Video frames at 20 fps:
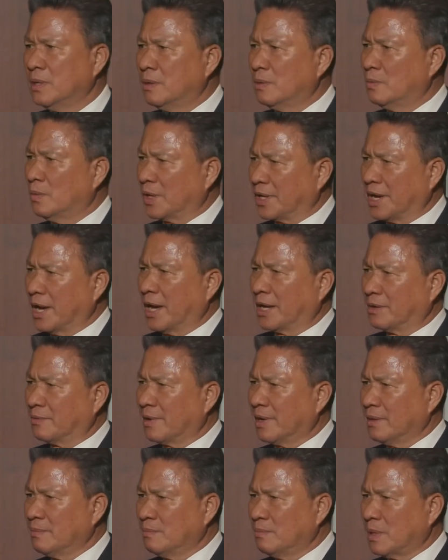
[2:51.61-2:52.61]
whatnot,
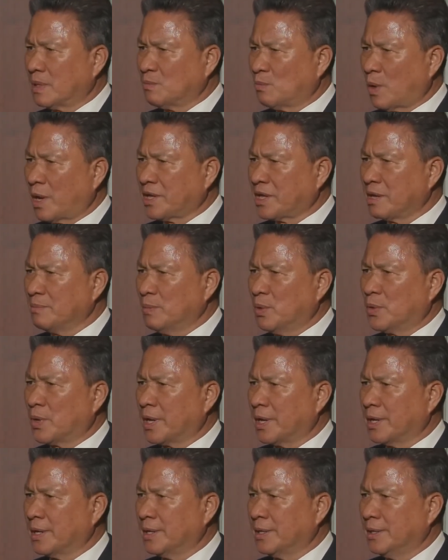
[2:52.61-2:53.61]
right? But why
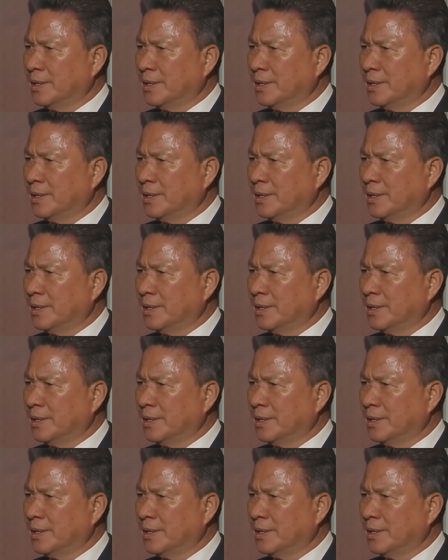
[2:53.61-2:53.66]
Cambodia?